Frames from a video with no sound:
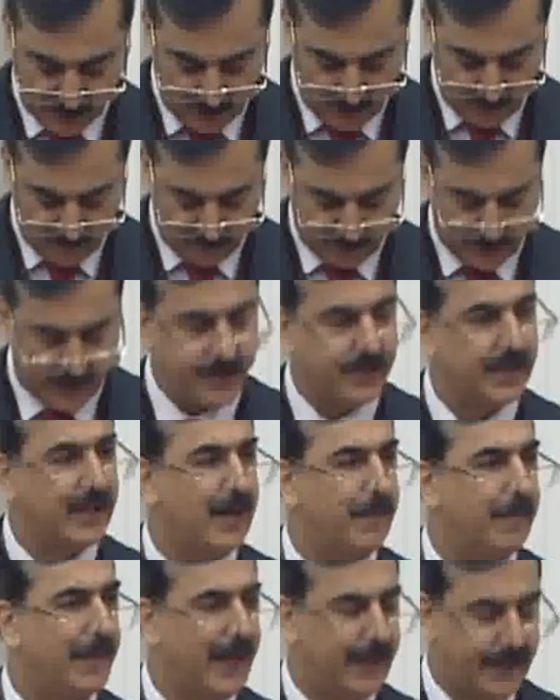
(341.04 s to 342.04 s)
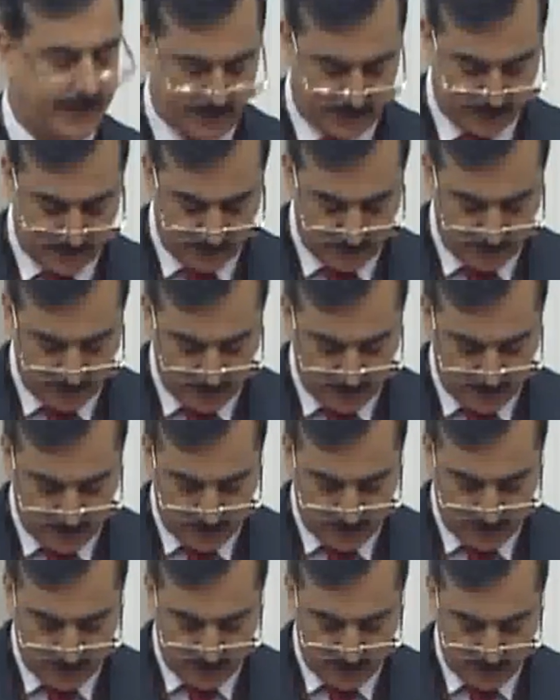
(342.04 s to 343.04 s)
still fresh in our minds.
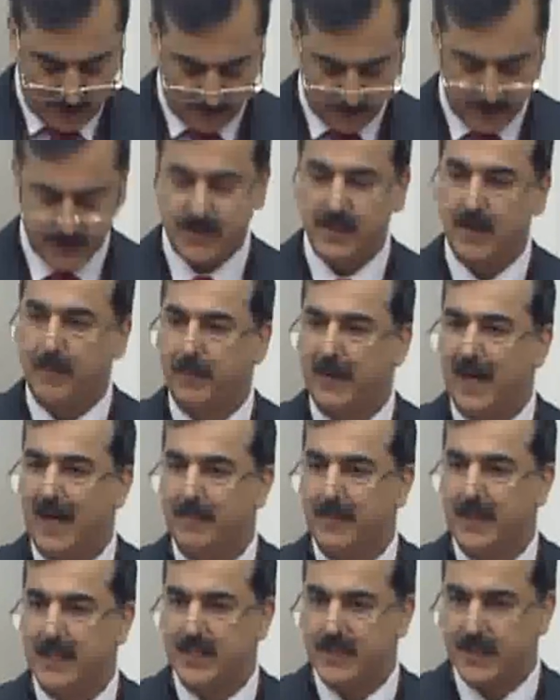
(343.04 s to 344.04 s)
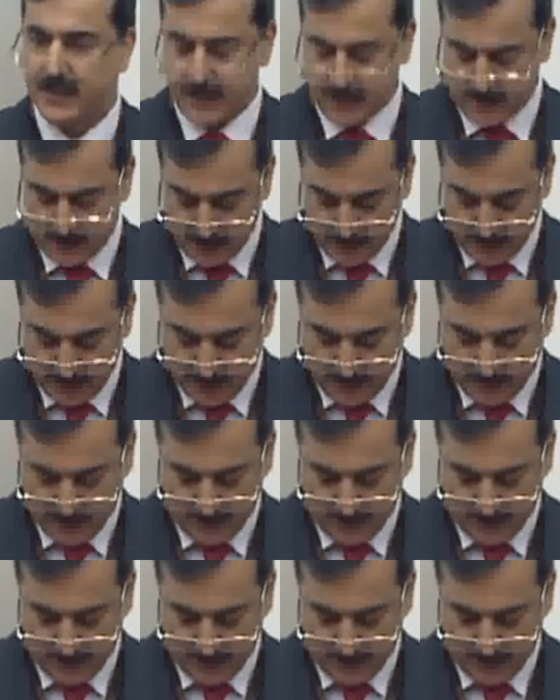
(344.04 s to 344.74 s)
Mr. Prime Minister,